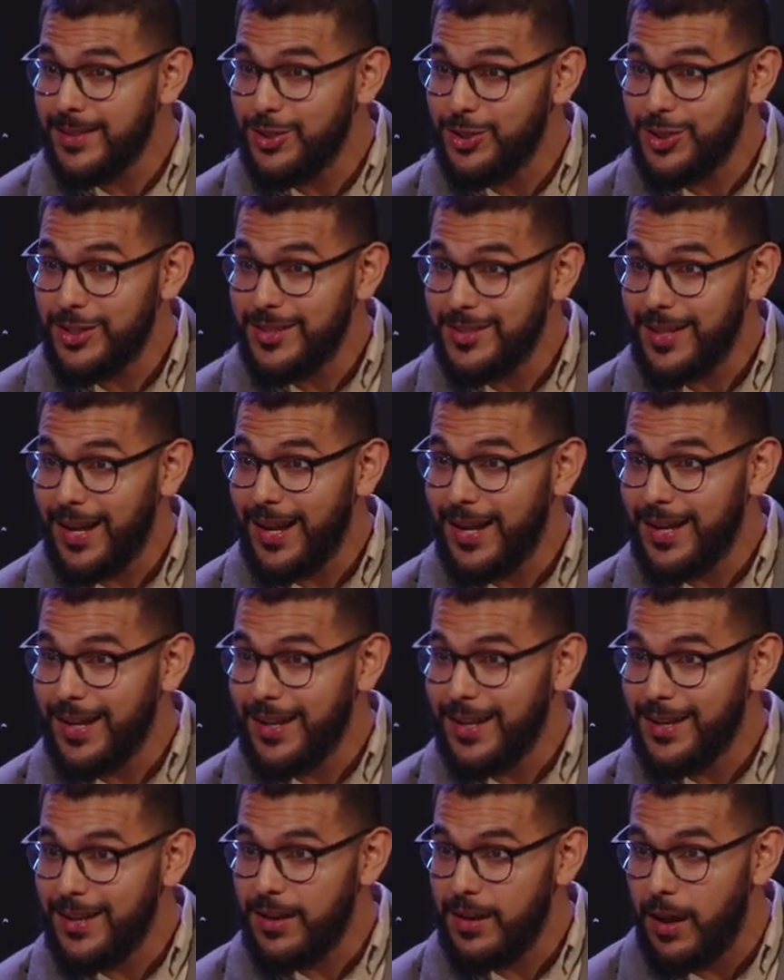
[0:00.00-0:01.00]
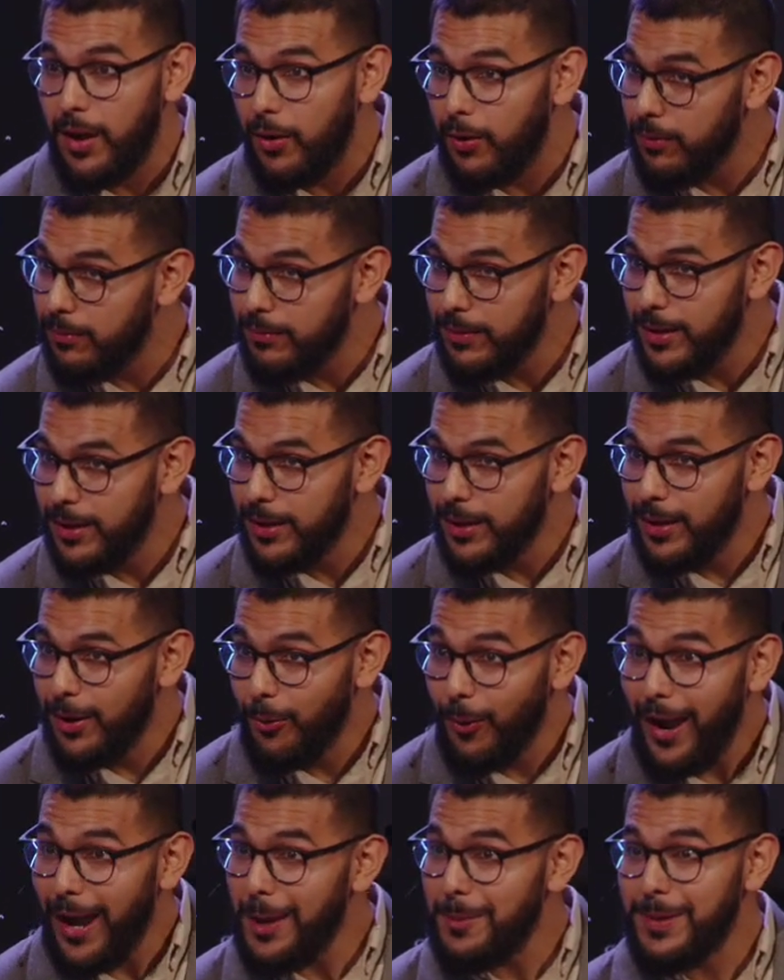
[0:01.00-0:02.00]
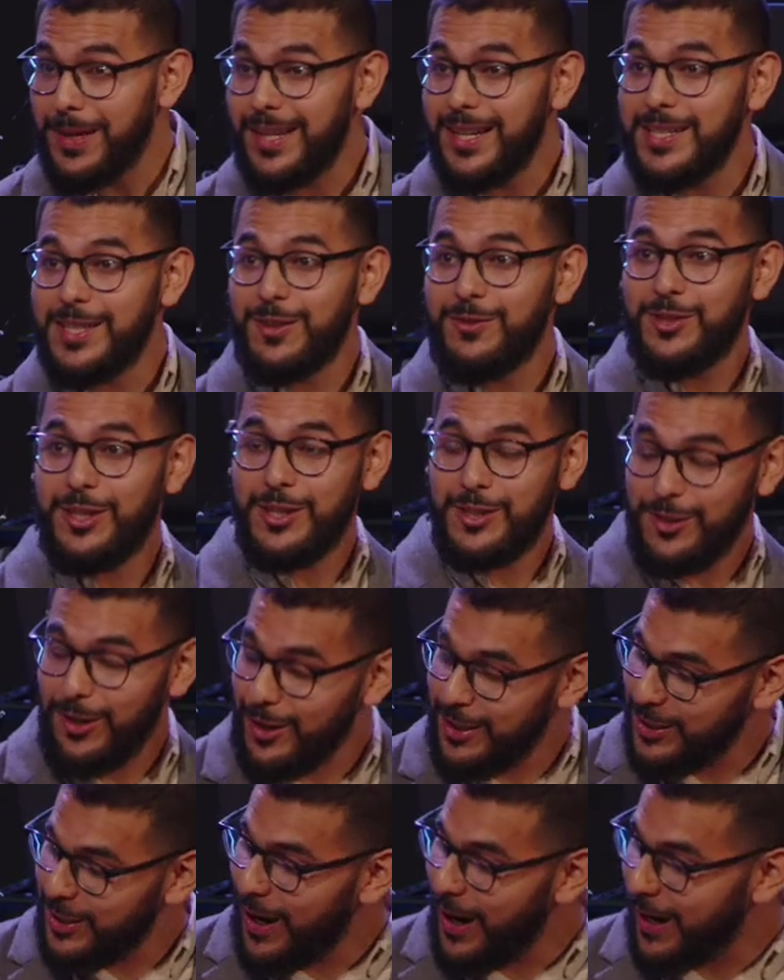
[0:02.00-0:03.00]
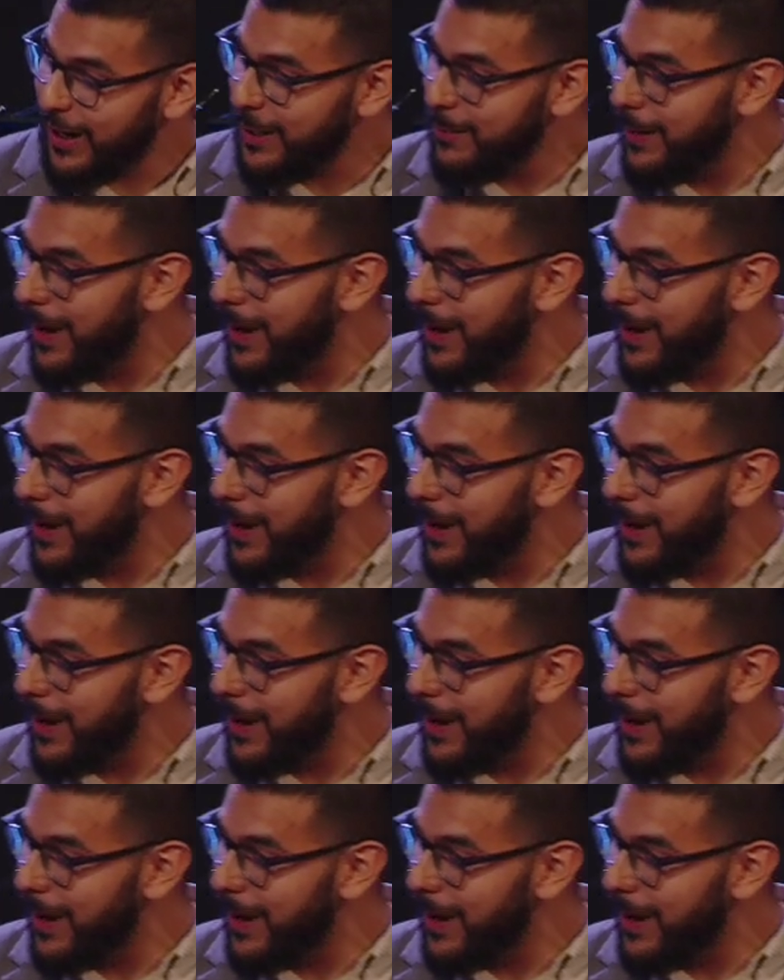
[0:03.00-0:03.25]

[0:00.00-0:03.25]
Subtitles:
And she's like, no. Why? Because if she starts talking